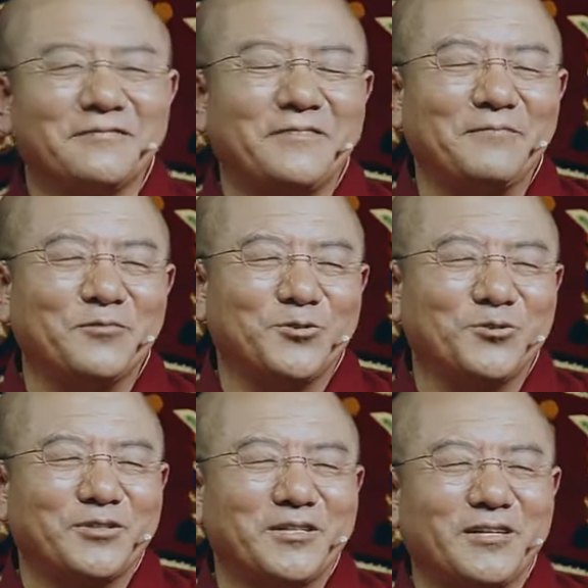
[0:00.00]

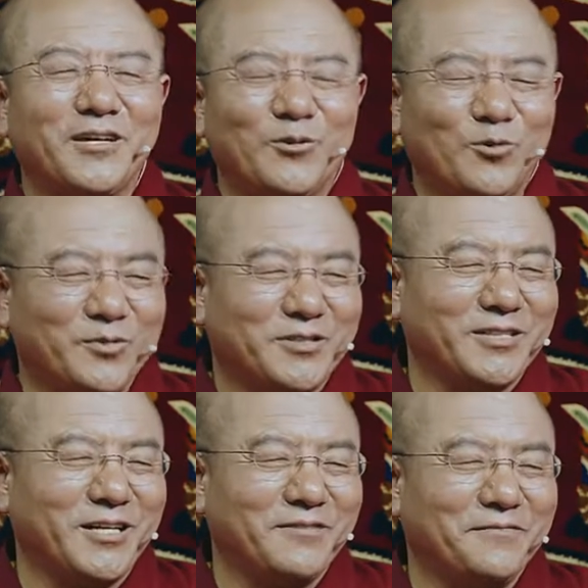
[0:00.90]
although it is just
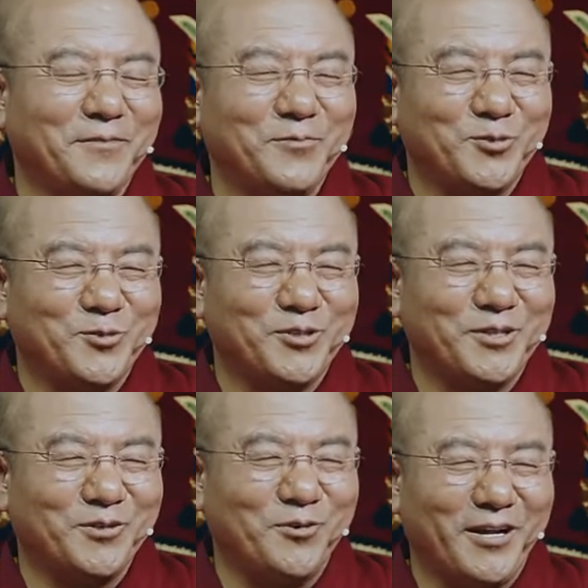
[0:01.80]
like the
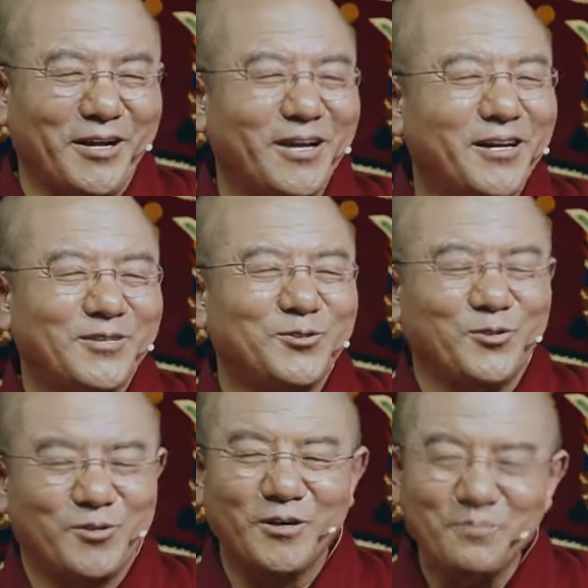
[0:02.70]
horn of
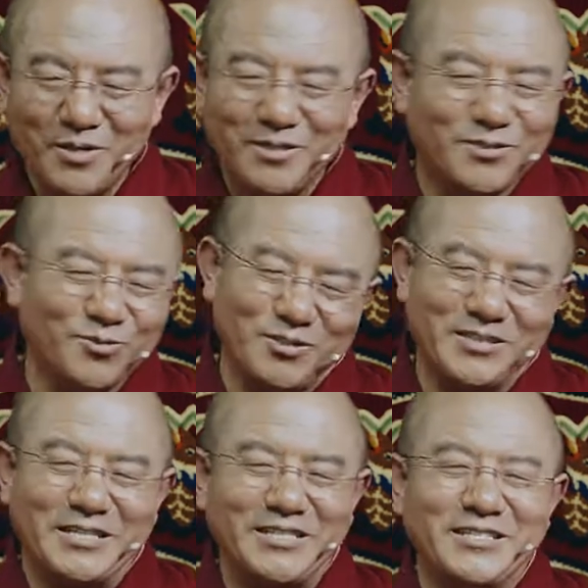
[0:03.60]
air or
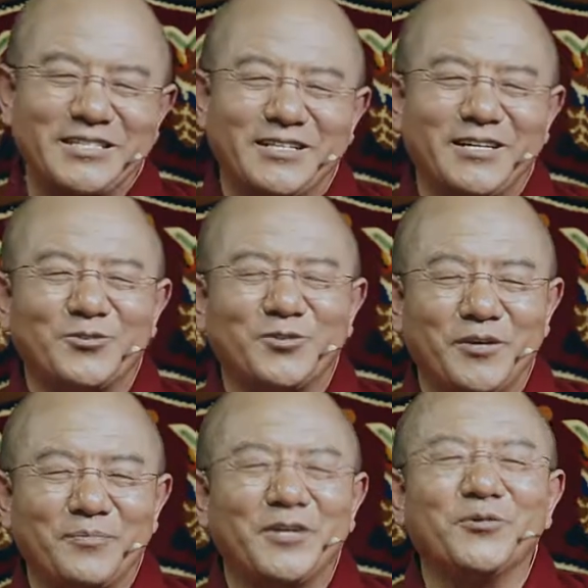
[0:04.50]
hair of a
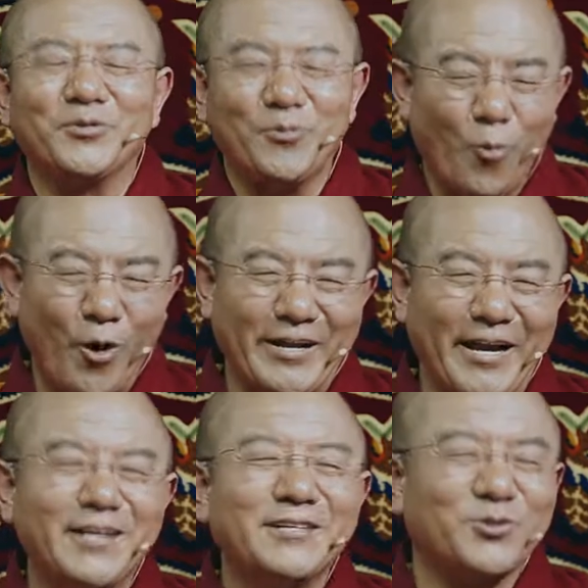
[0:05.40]
tortoise.
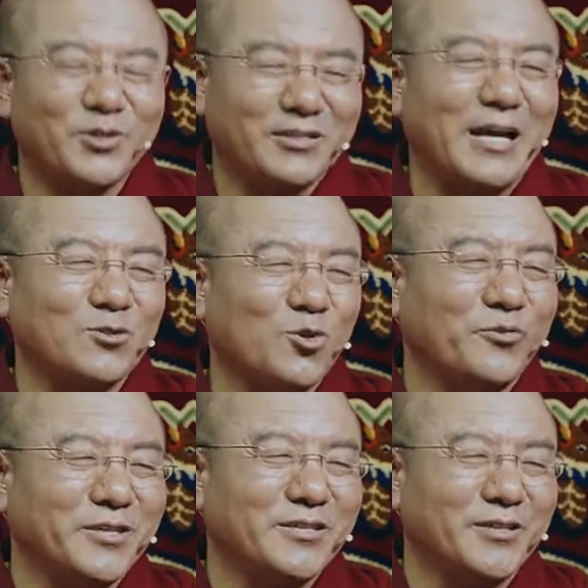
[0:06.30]
In
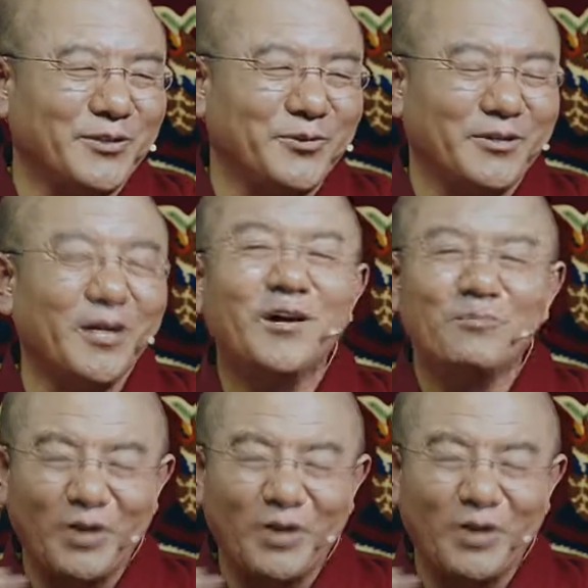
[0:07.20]
this world,